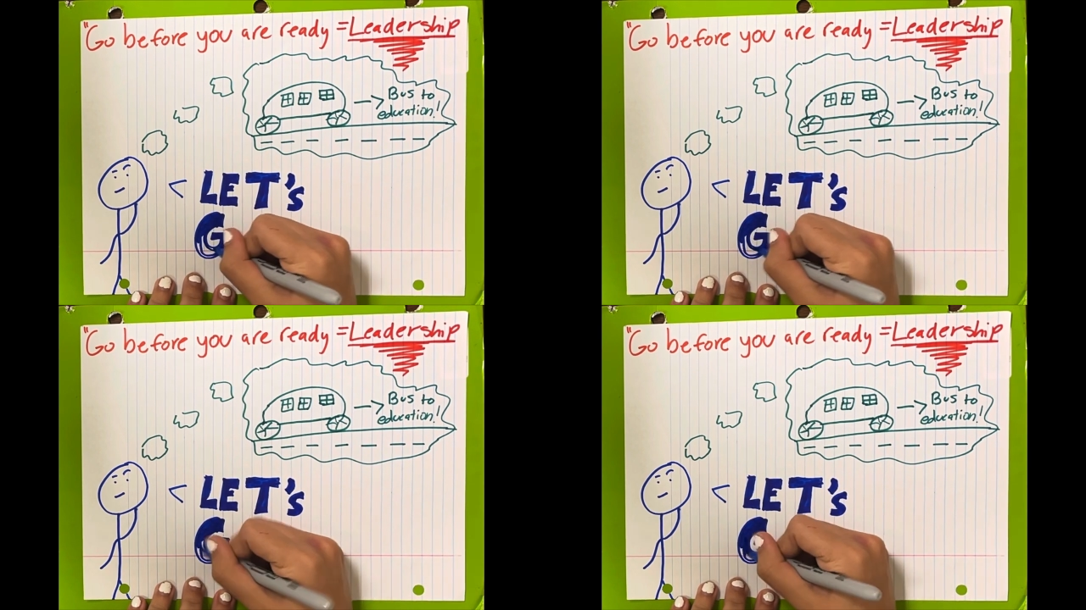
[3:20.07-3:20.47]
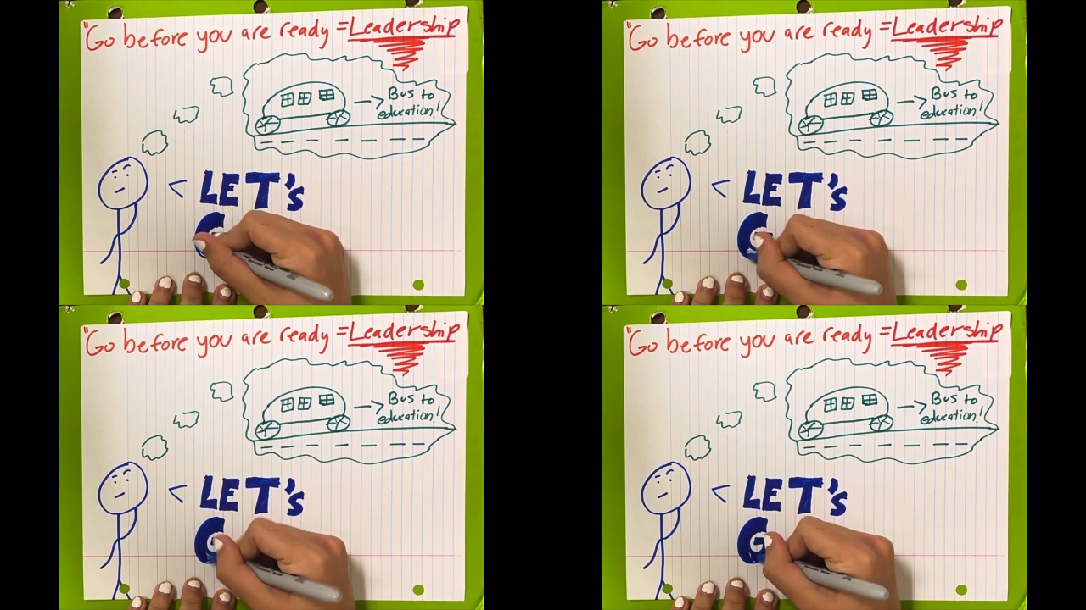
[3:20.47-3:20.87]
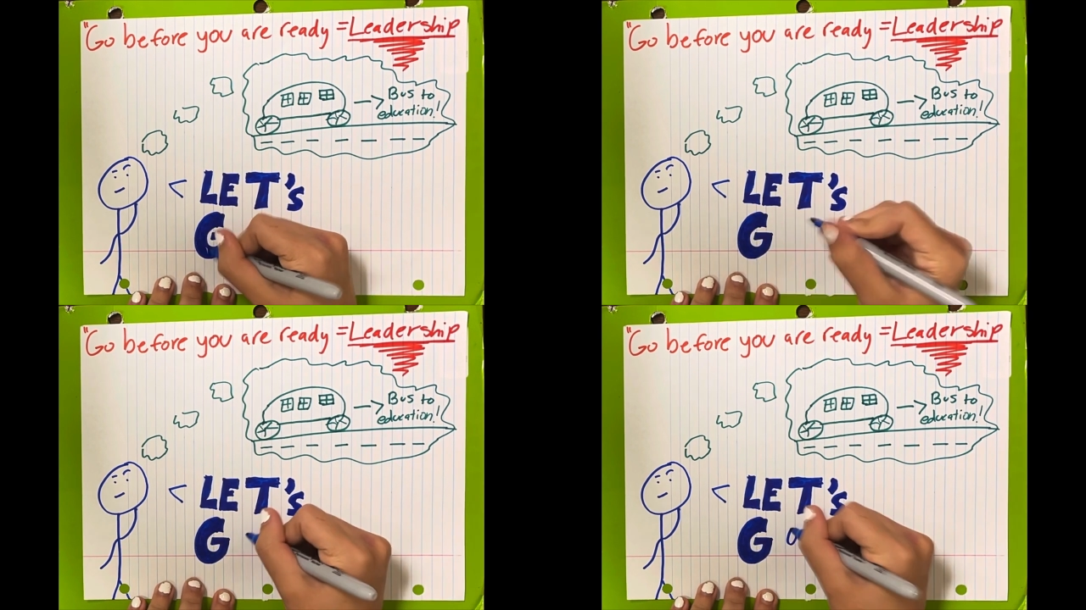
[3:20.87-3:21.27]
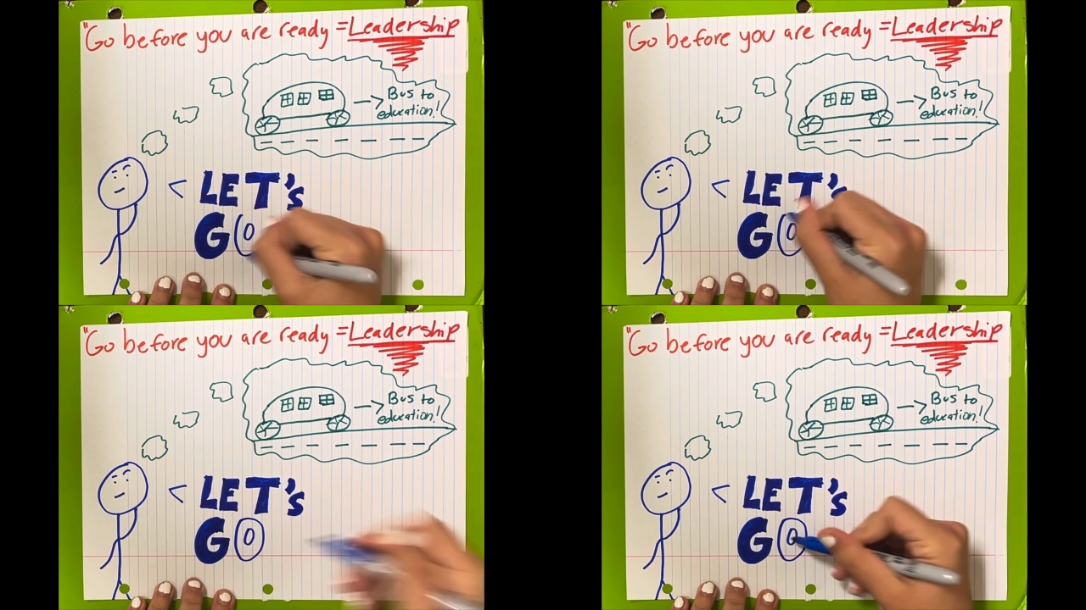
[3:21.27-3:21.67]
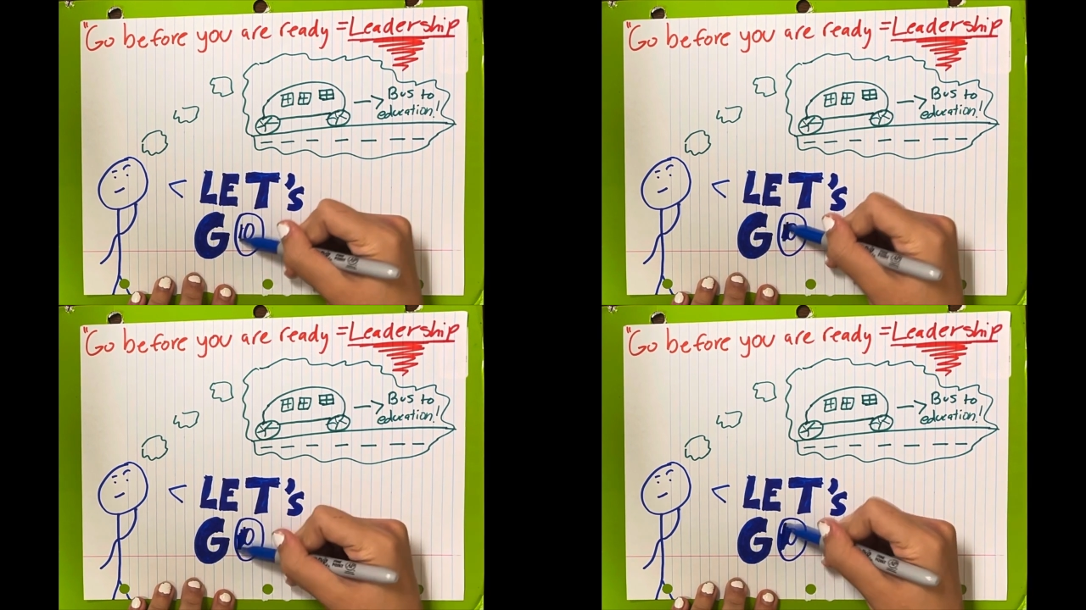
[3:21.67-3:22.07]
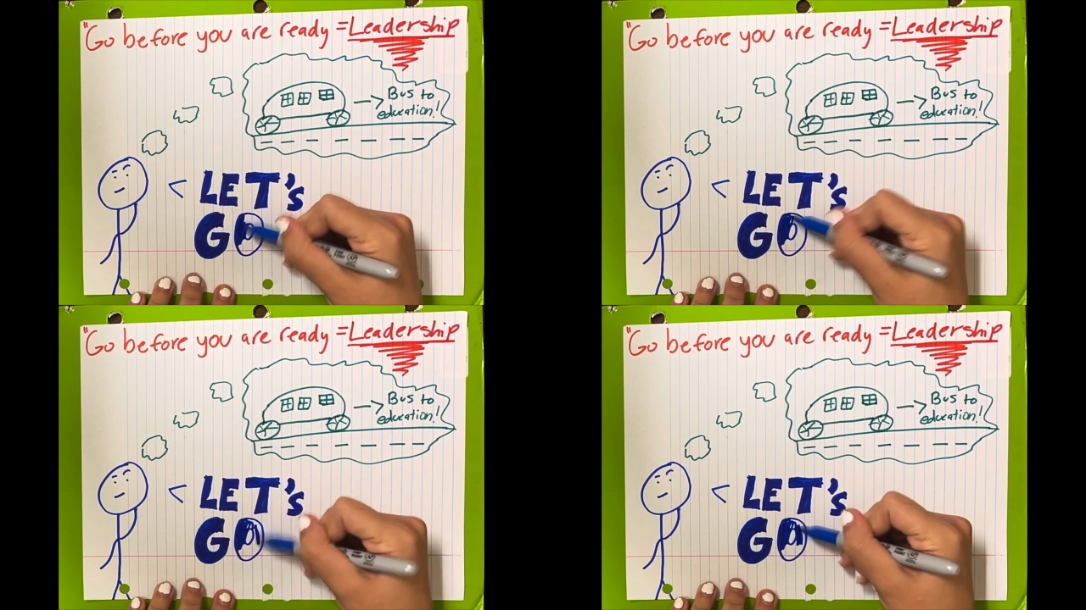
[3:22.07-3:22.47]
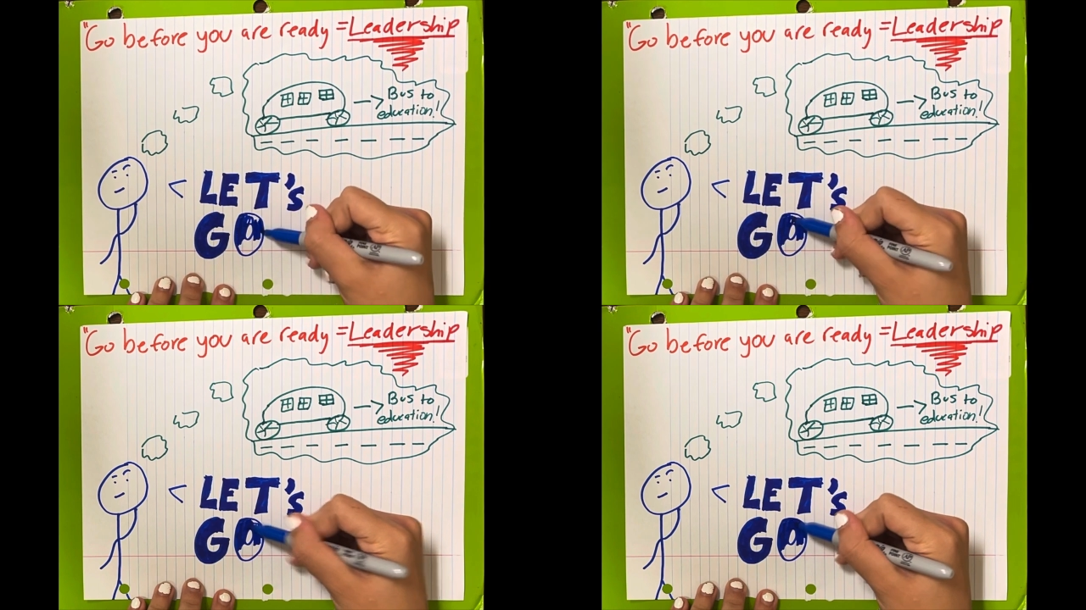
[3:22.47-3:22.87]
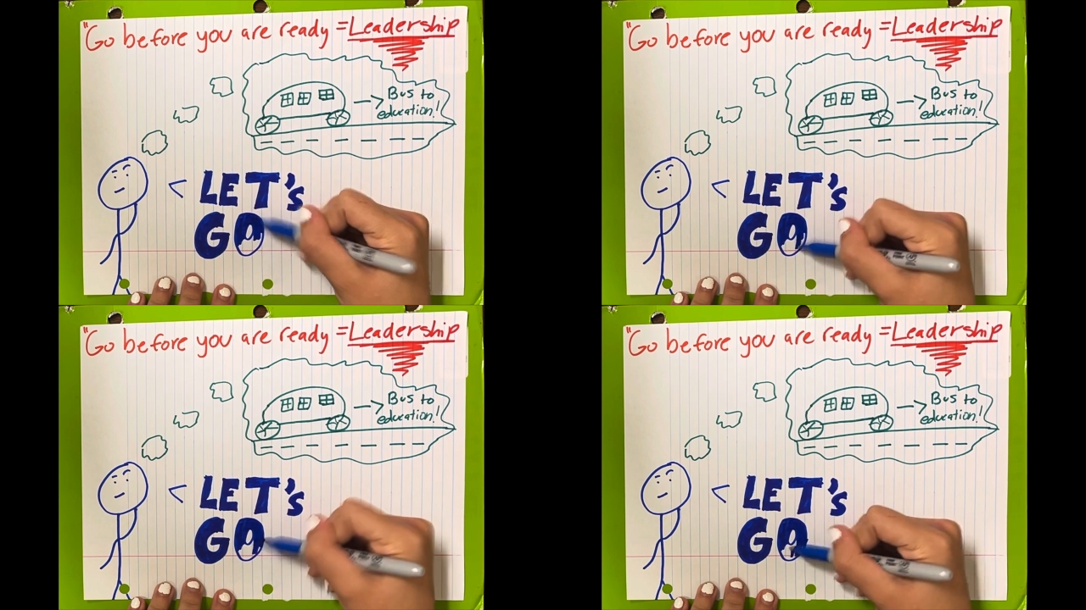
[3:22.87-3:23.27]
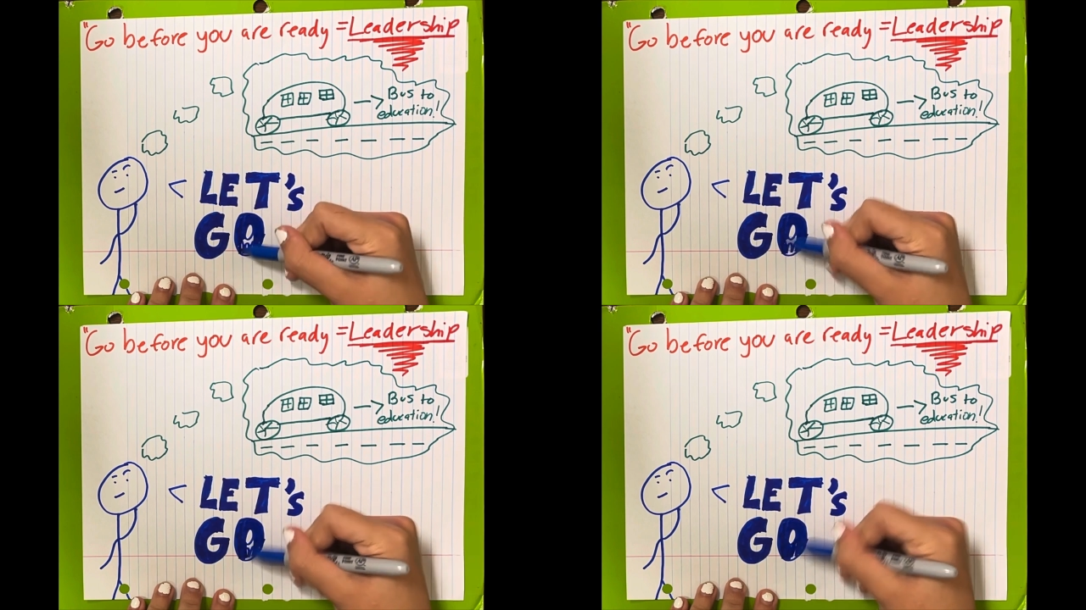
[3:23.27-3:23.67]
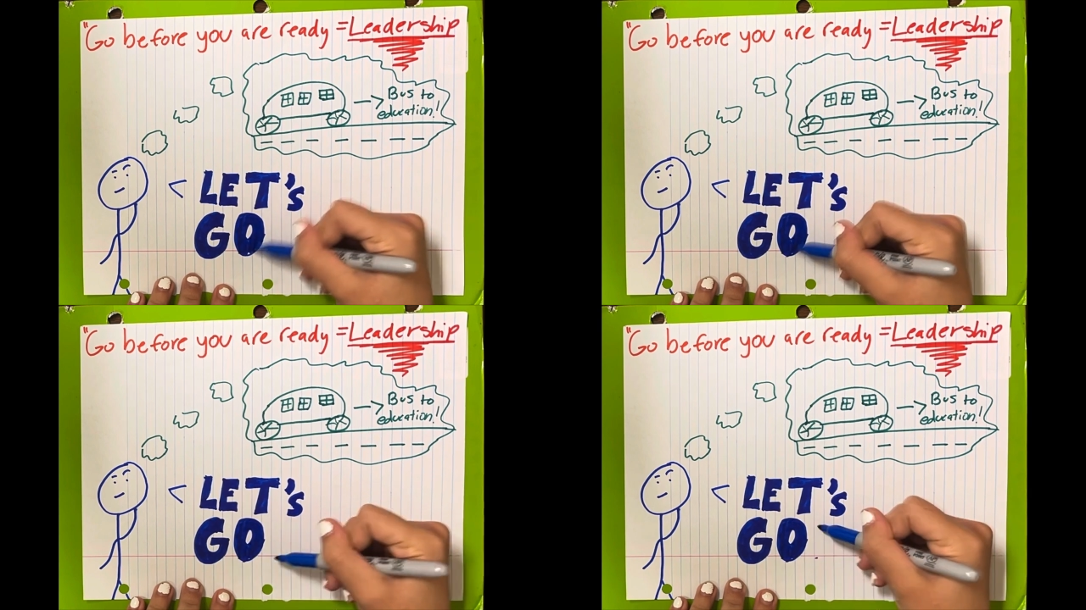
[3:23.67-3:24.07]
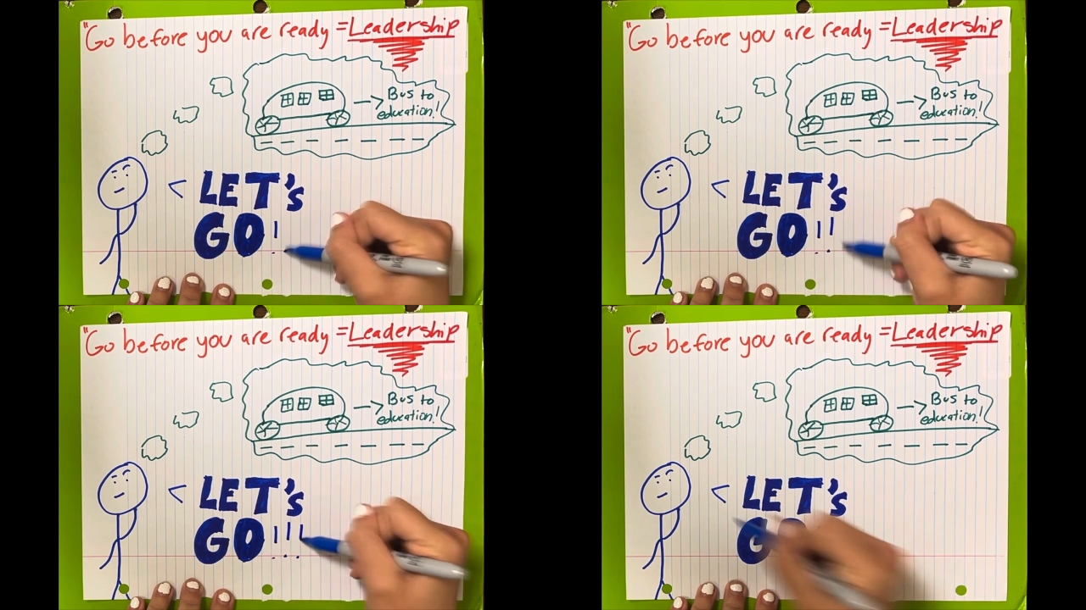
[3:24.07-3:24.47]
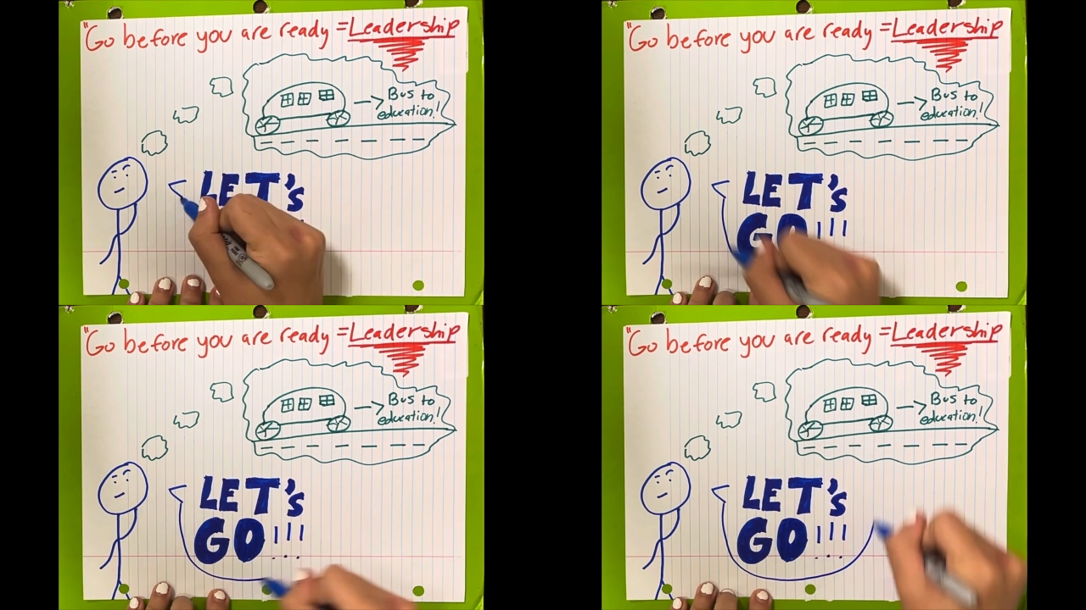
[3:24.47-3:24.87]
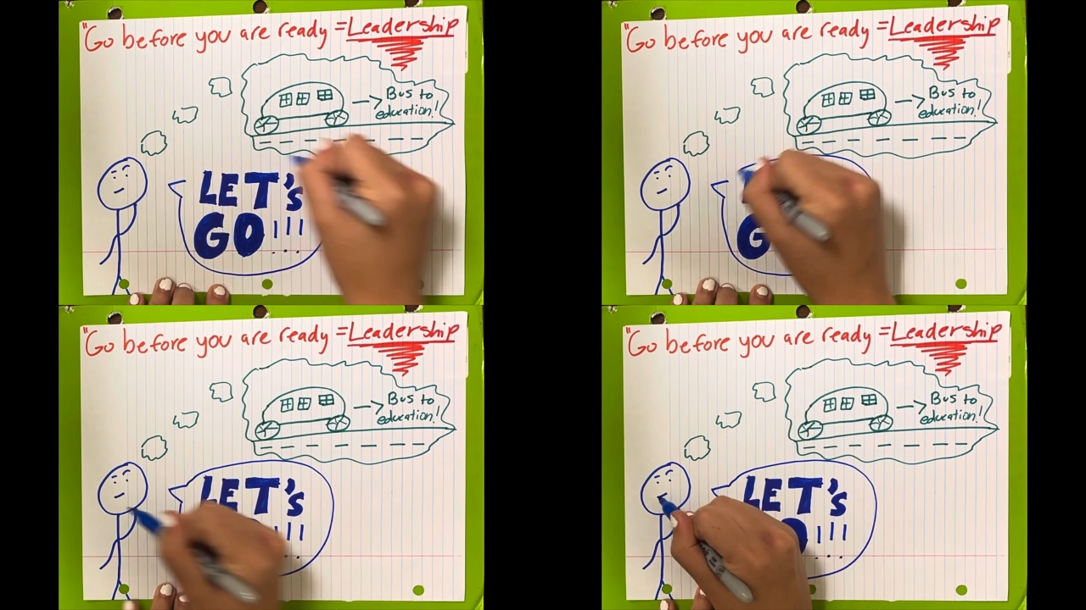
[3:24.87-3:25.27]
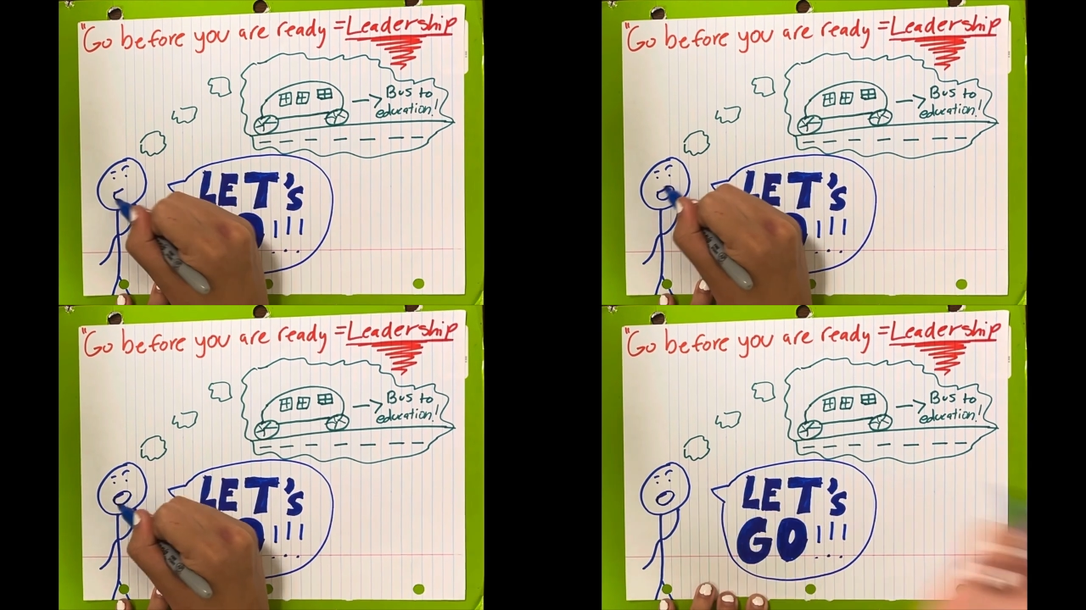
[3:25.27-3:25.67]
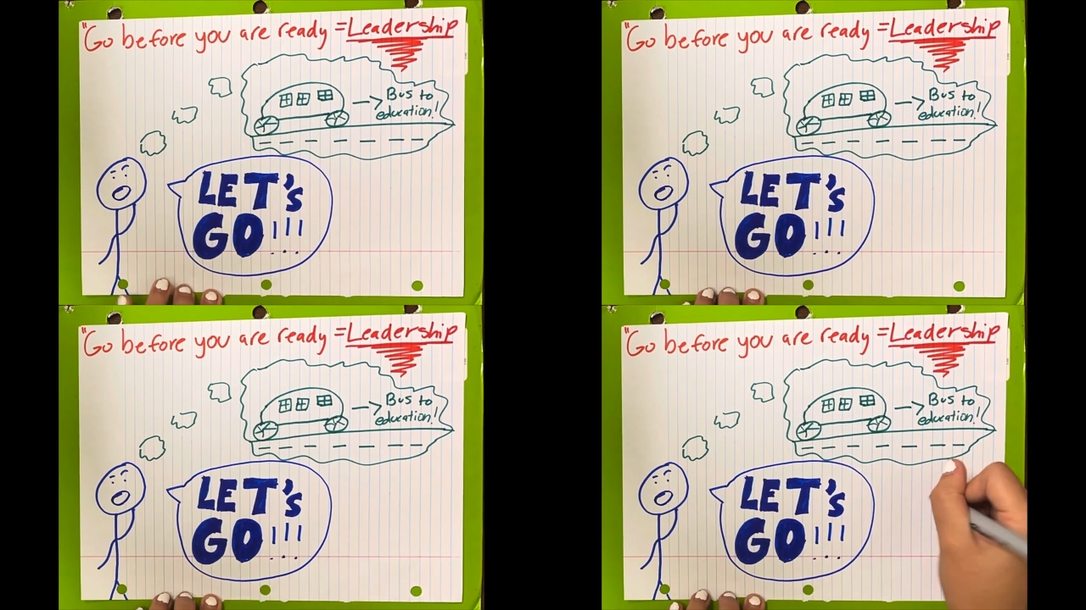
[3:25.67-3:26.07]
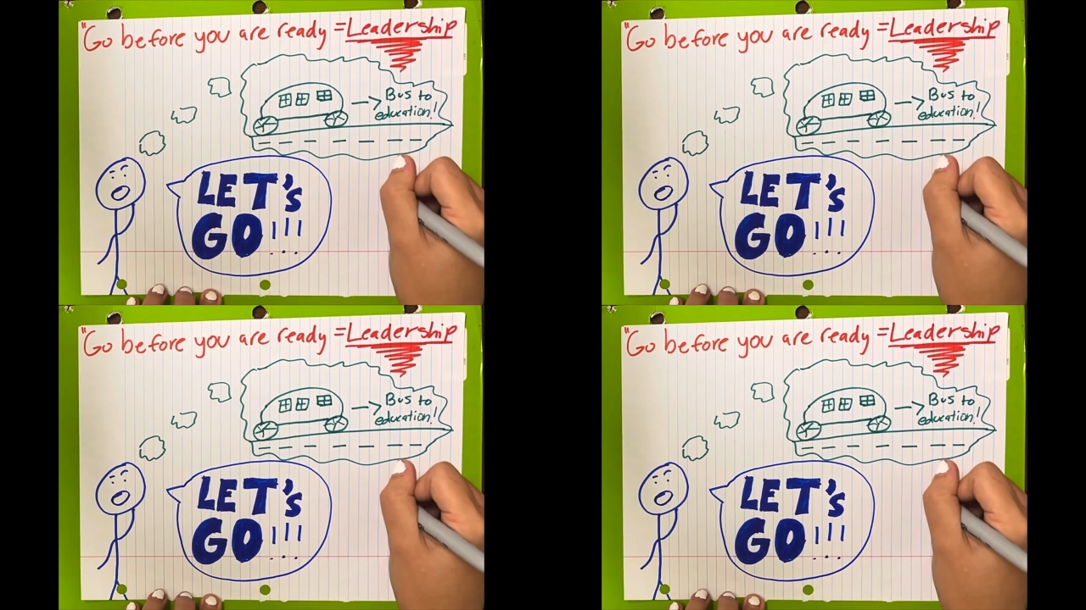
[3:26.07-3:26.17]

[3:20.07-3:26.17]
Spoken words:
[unreadable: no face in view]